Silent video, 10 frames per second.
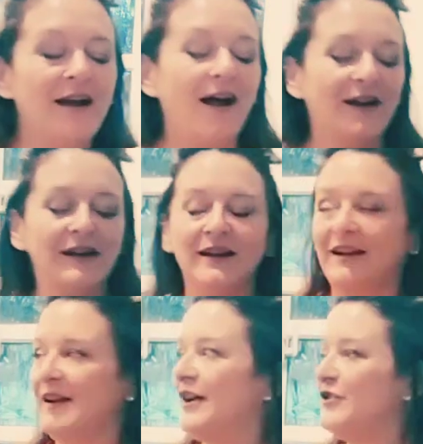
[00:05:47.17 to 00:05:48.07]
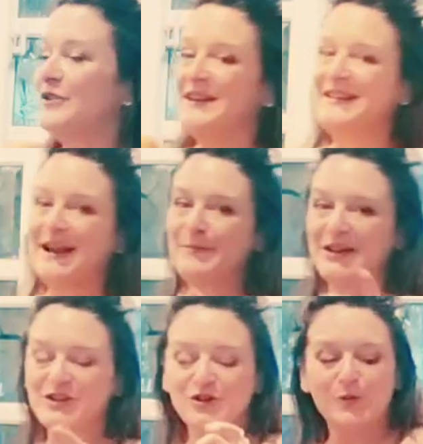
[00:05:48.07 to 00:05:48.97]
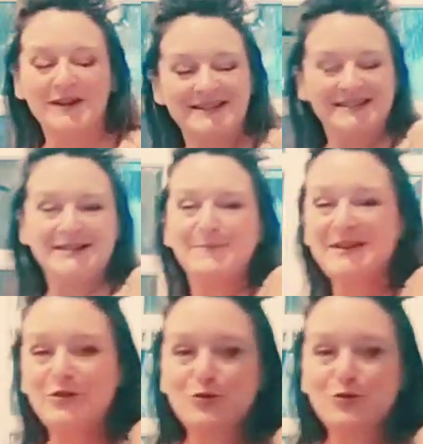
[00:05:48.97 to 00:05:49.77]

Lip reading: Yeah. You're going to need that because you're going to want to dip it.